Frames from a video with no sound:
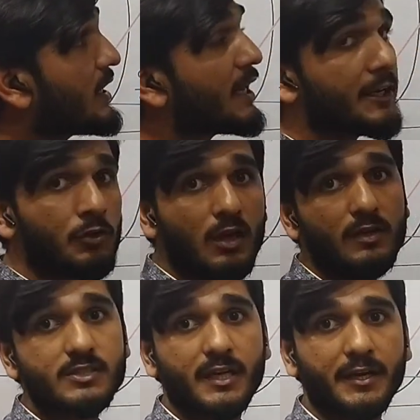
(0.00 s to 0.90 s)
continue our
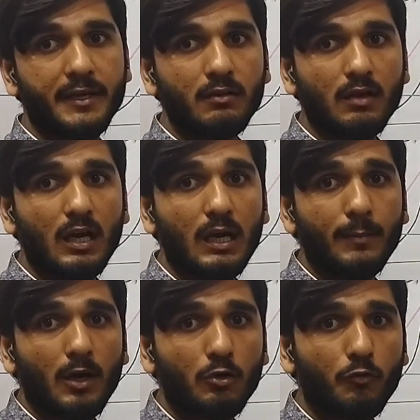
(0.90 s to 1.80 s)
study
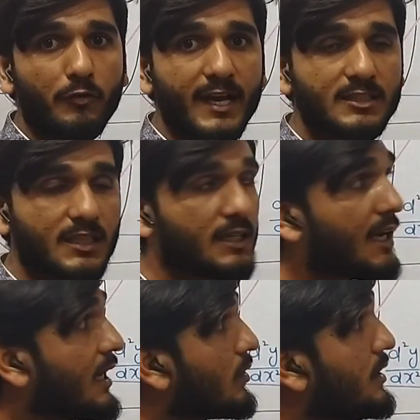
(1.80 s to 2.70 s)
about fractional
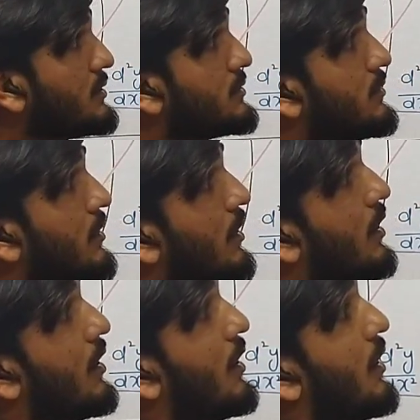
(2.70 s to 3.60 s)
calculus
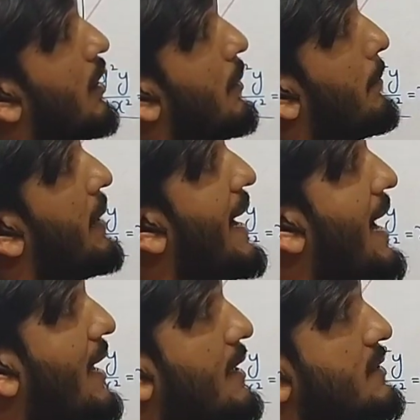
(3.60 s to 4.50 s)
by
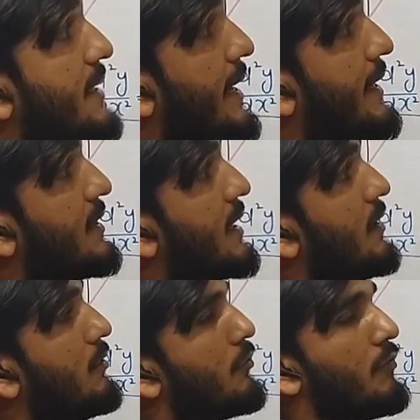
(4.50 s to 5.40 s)
understanding
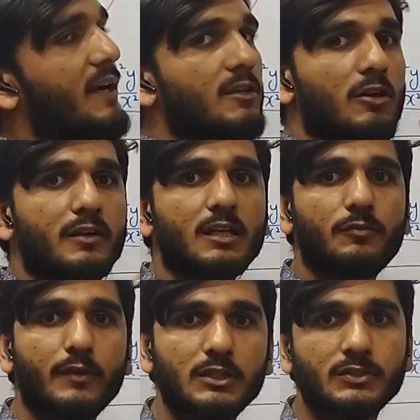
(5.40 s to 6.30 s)
the factorial
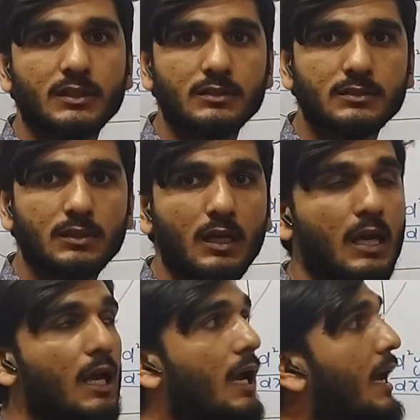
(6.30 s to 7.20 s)
functions.
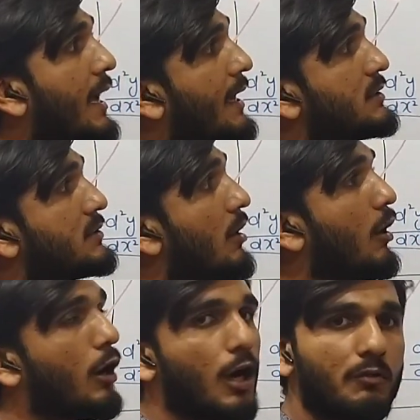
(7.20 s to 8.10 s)
As
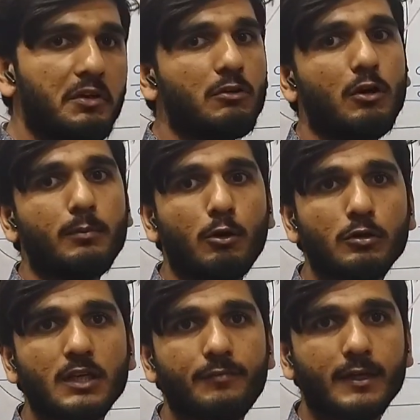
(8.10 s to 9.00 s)
all we know
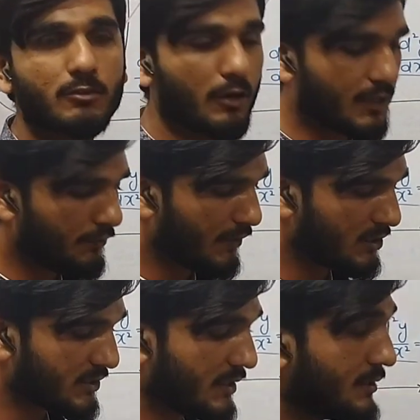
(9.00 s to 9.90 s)
about the factorial
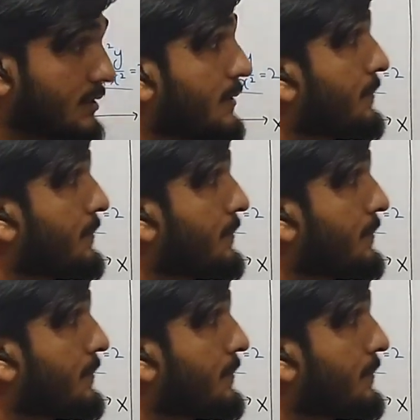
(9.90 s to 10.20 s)
functions,